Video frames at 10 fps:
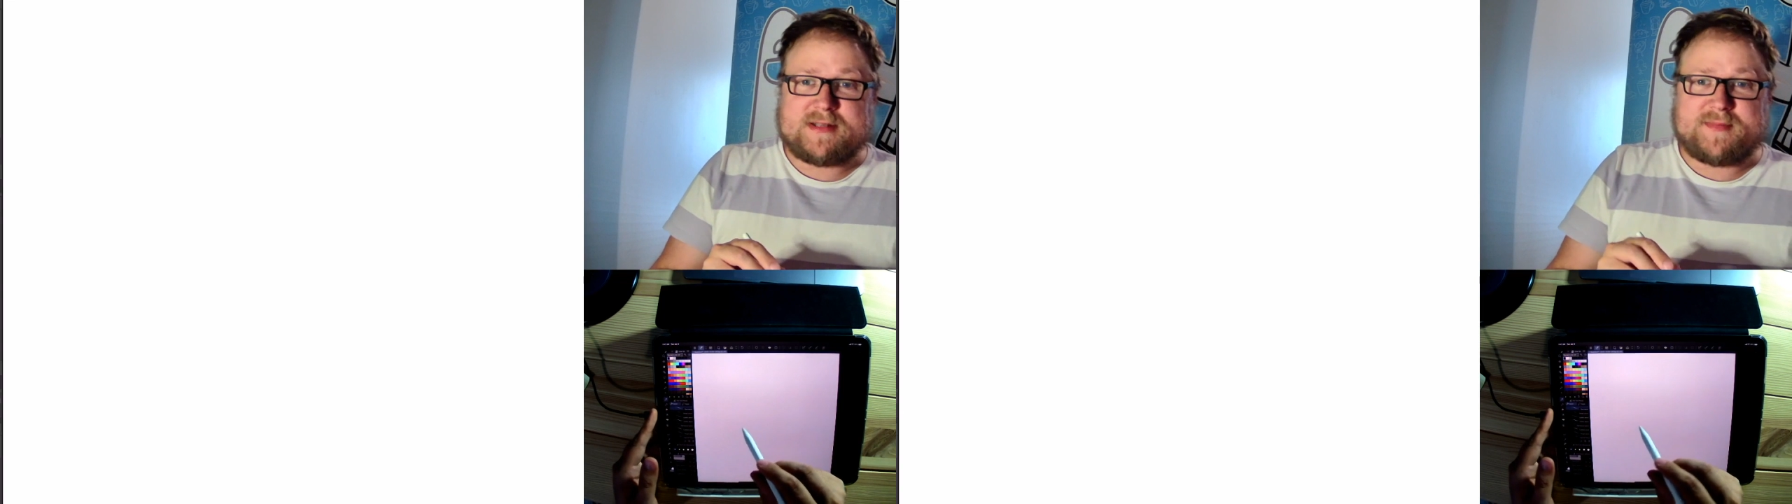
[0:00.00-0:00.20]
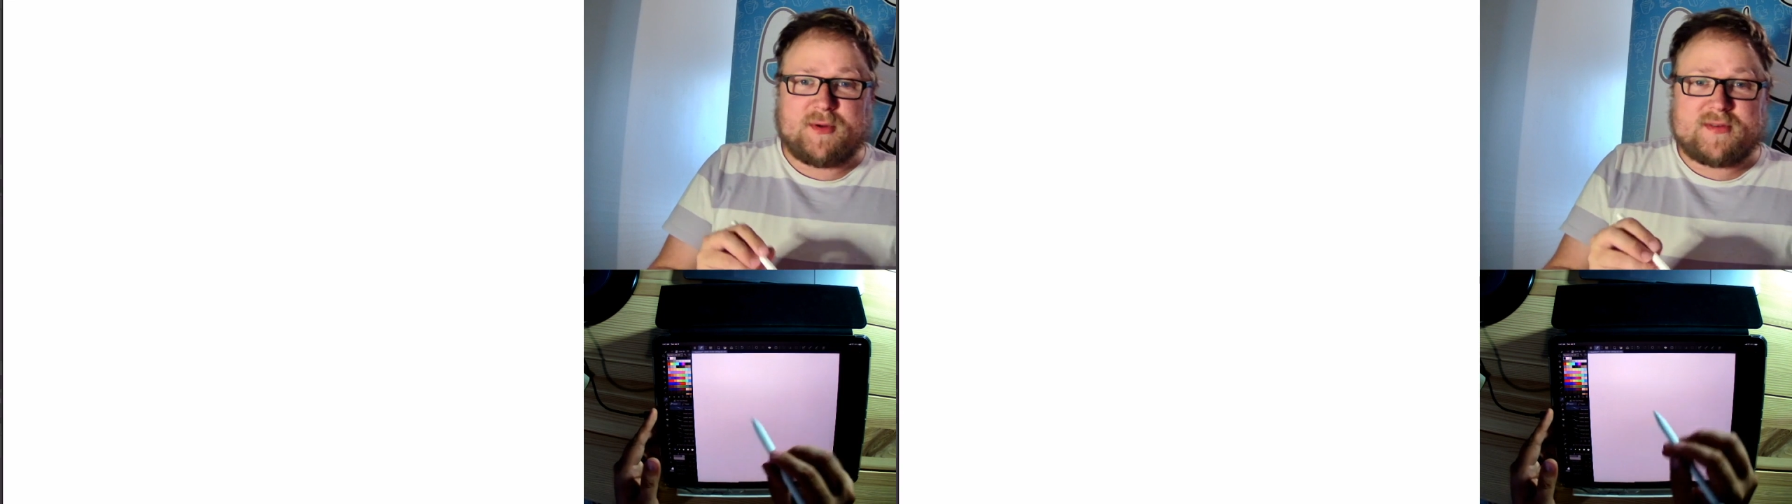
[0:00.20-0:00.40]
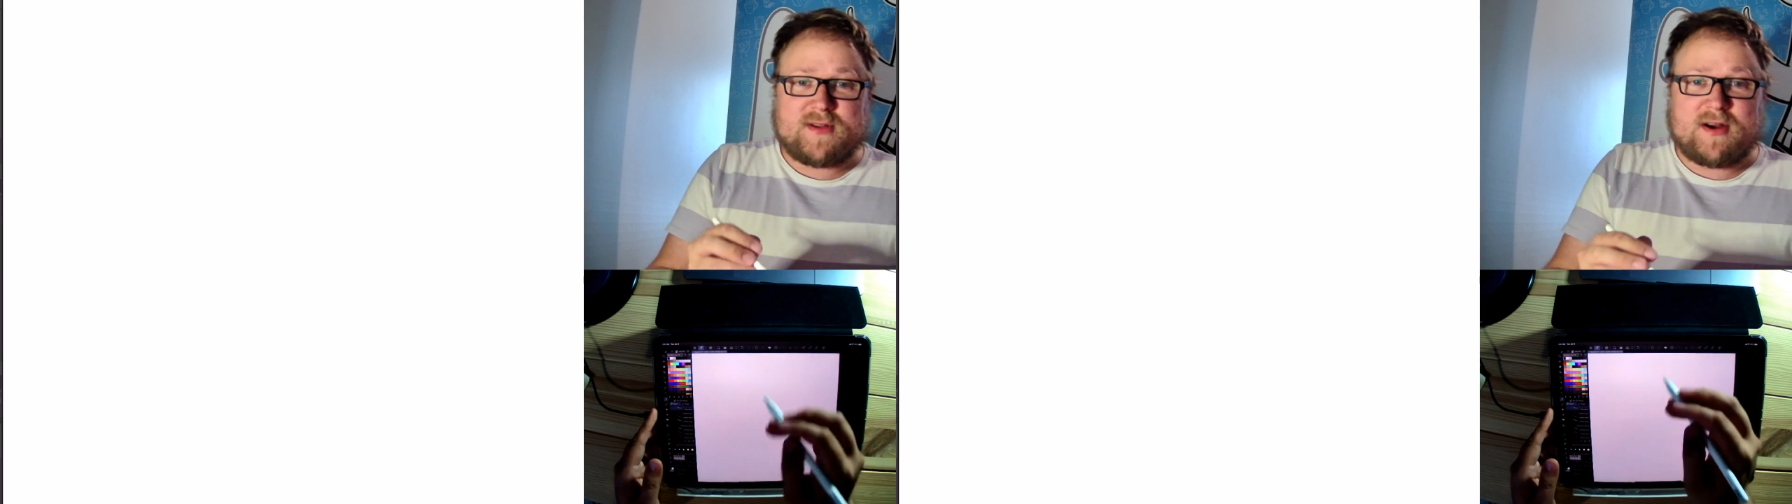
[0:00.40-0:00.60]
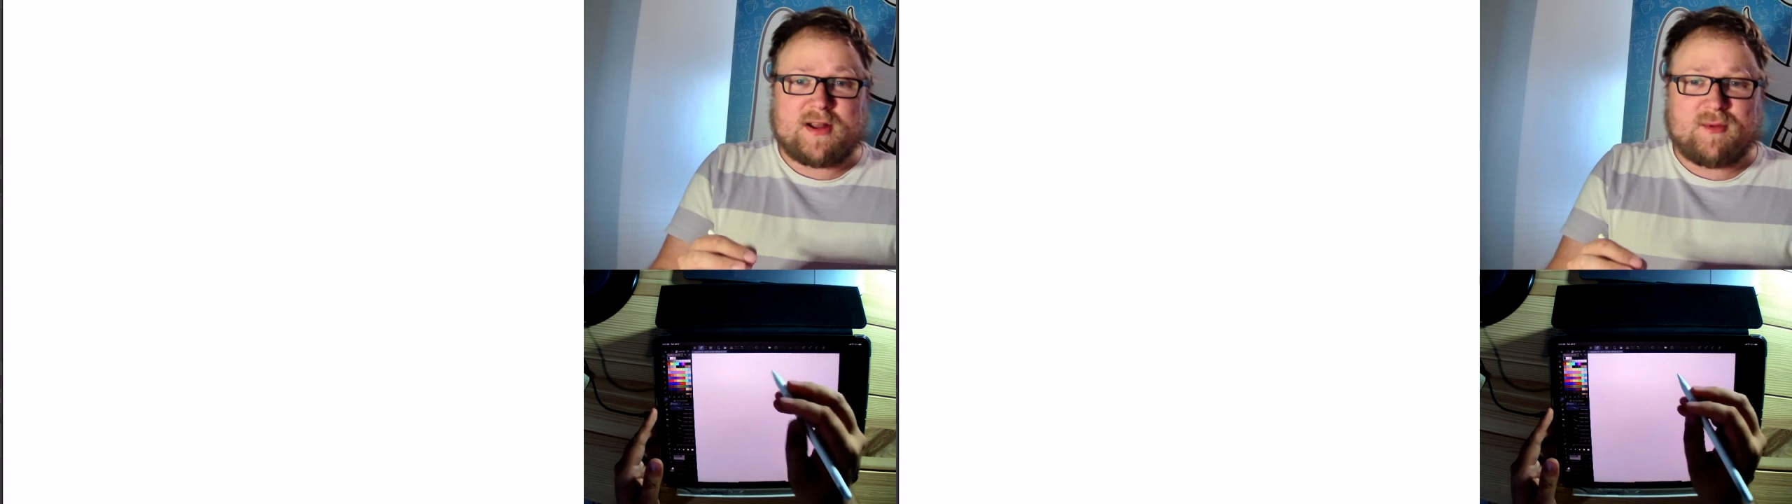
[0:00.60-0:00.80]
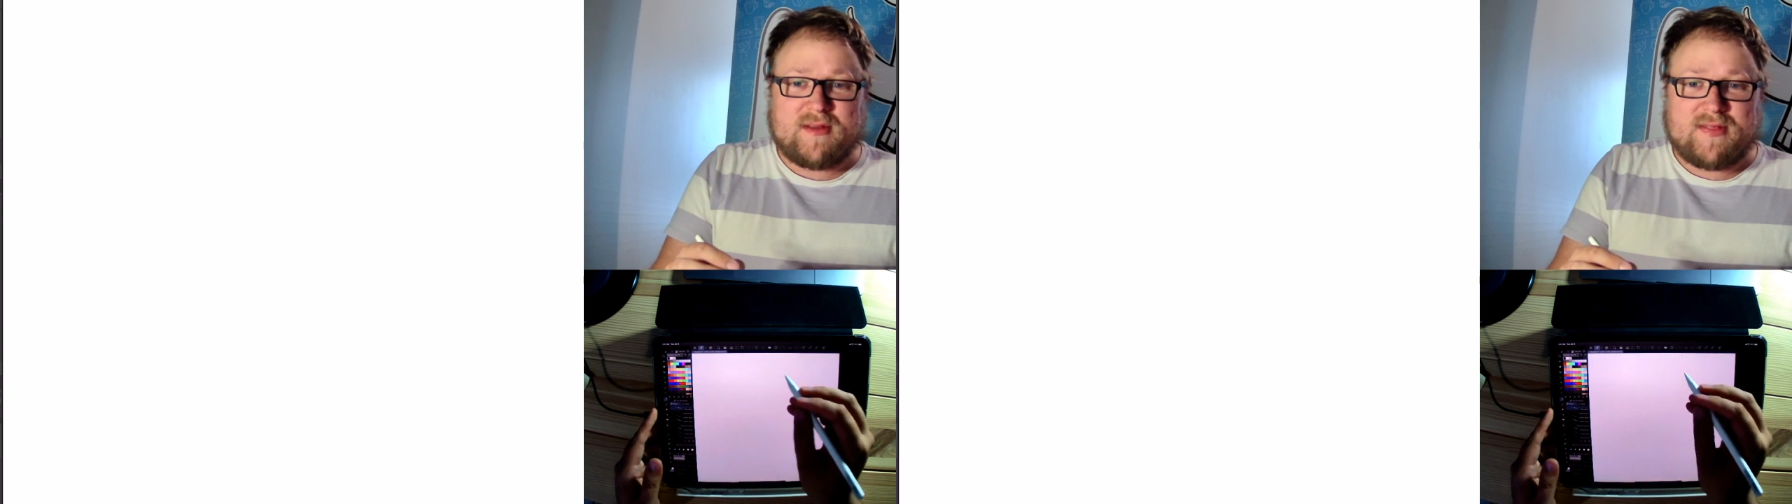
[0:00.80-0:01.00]
both
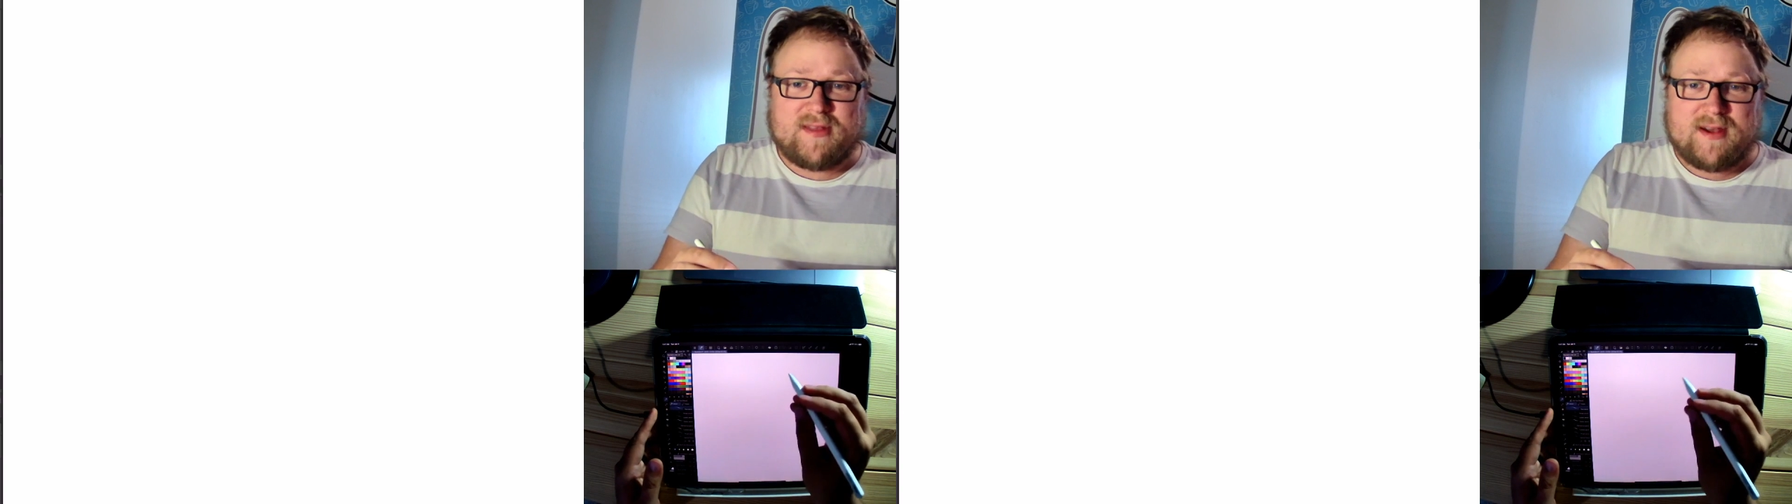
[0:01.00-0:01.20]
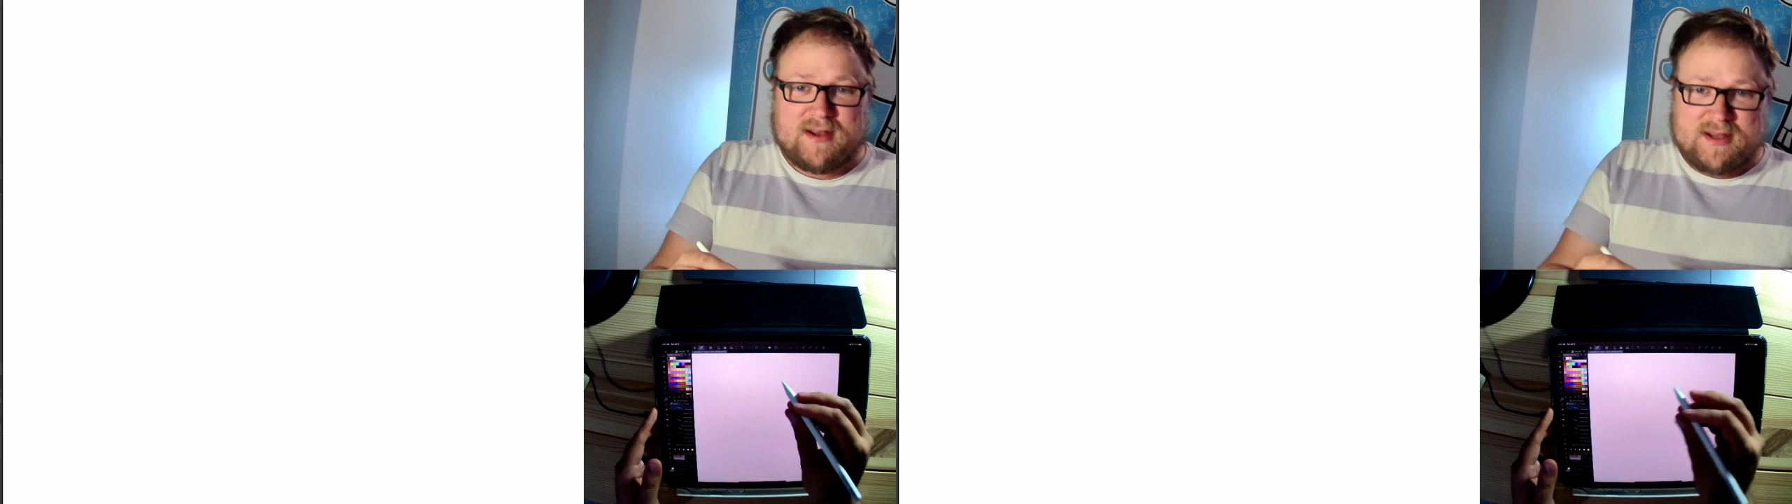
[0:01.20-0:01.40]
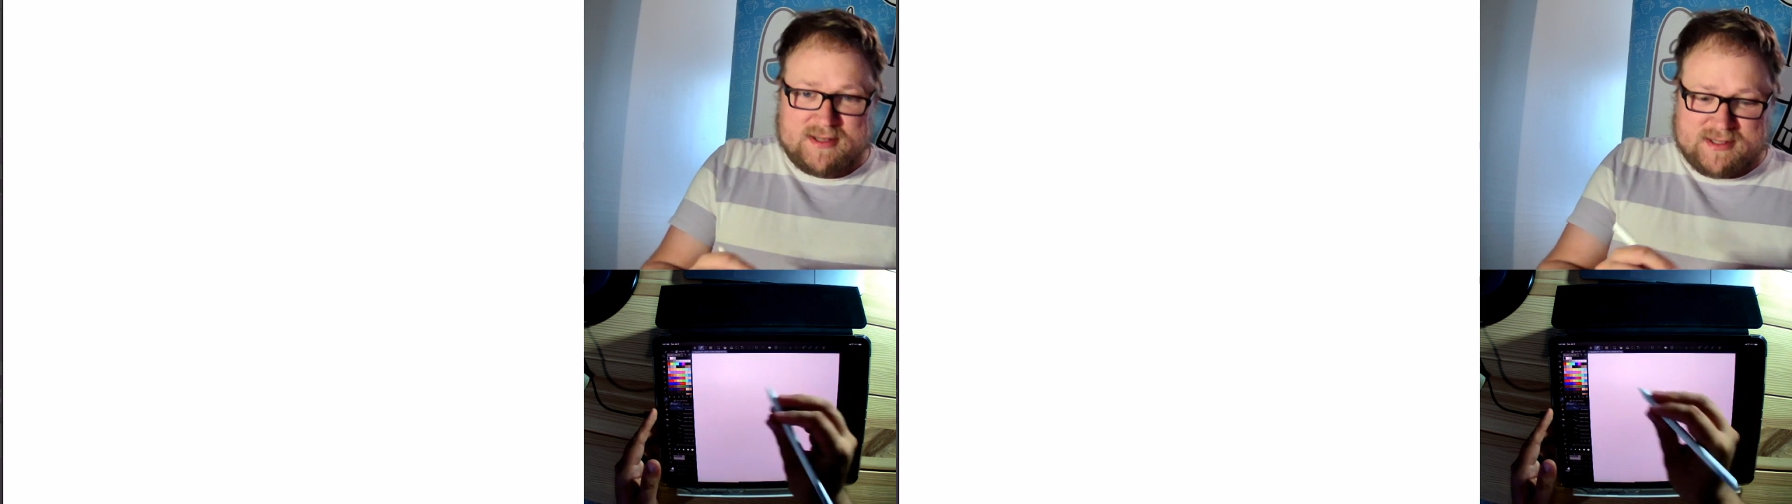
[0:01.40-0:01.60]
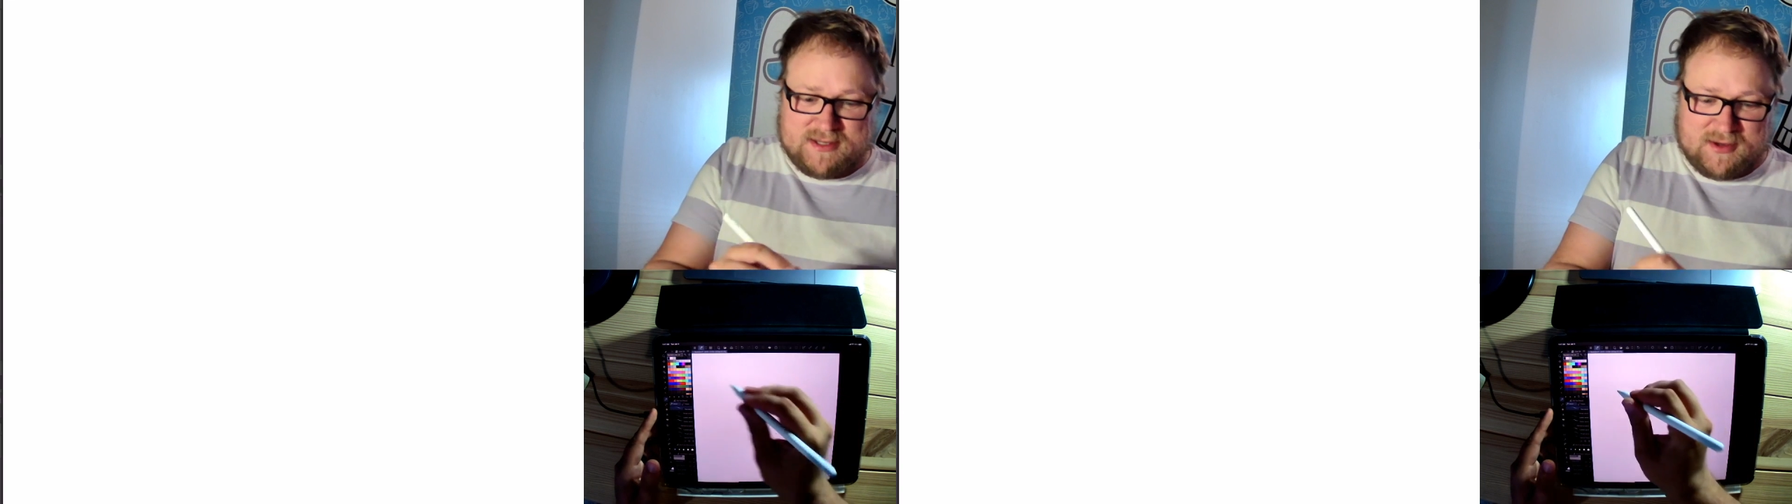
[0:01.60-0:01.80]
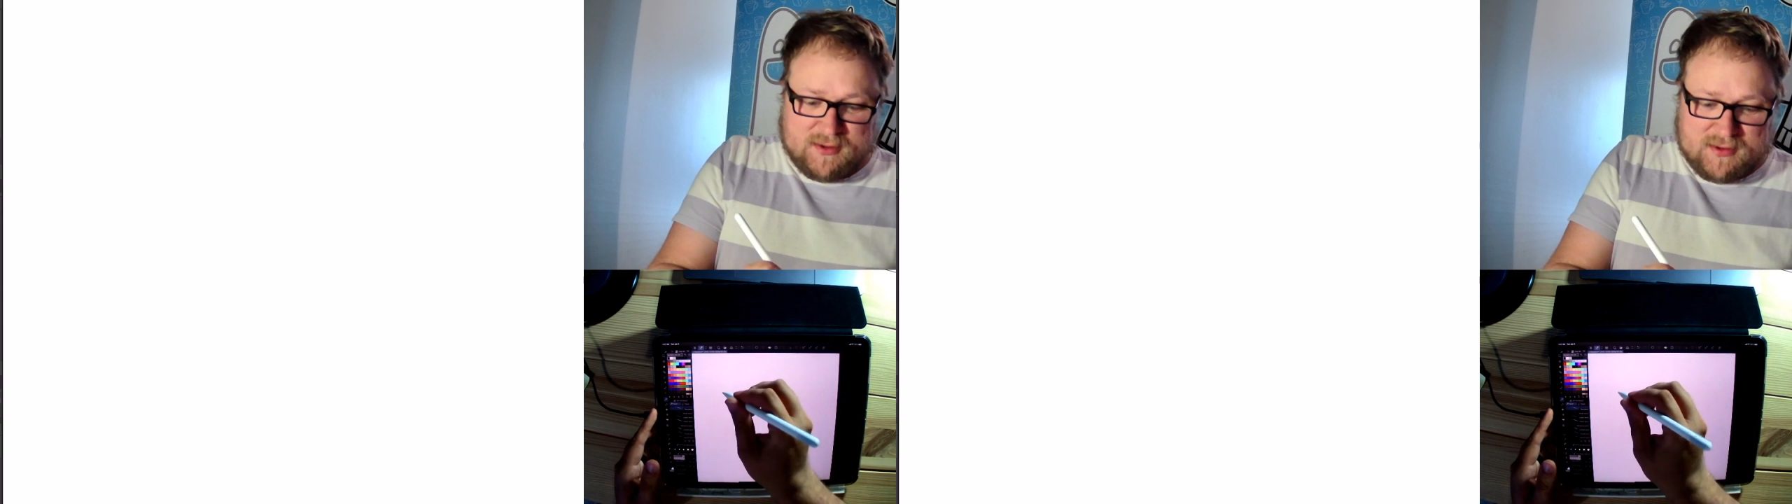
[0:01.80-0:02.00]
starting with
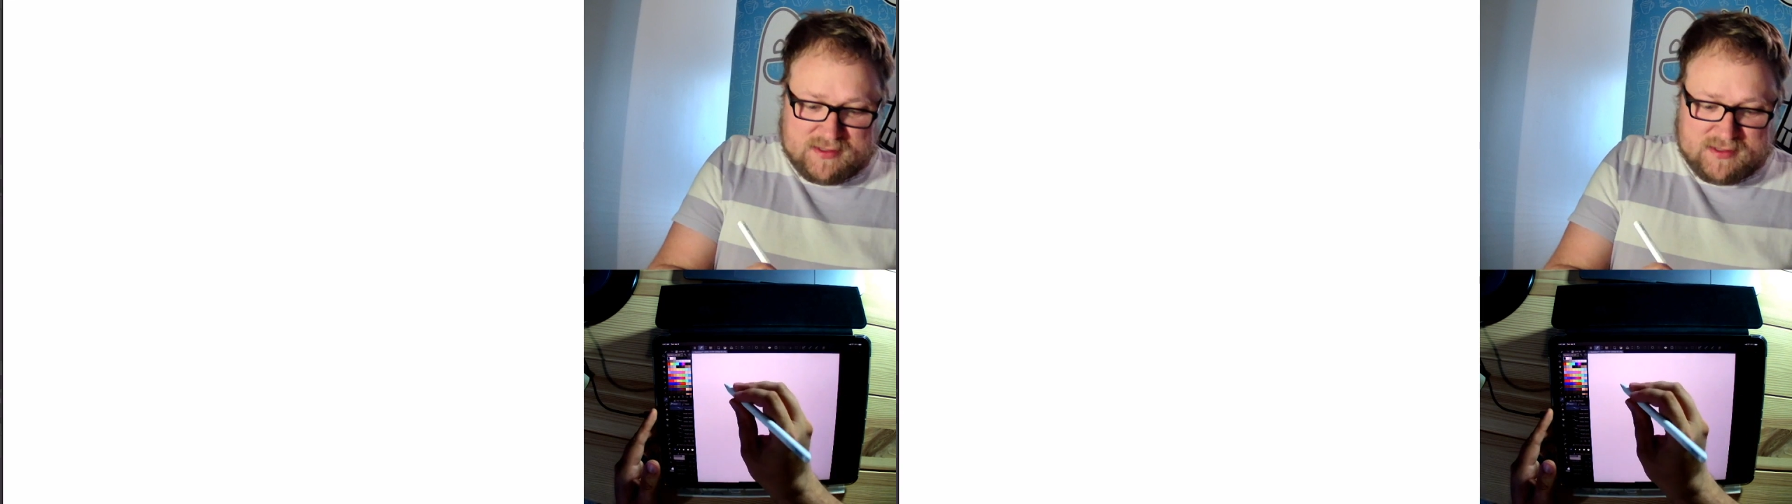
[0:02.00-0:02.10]
circles.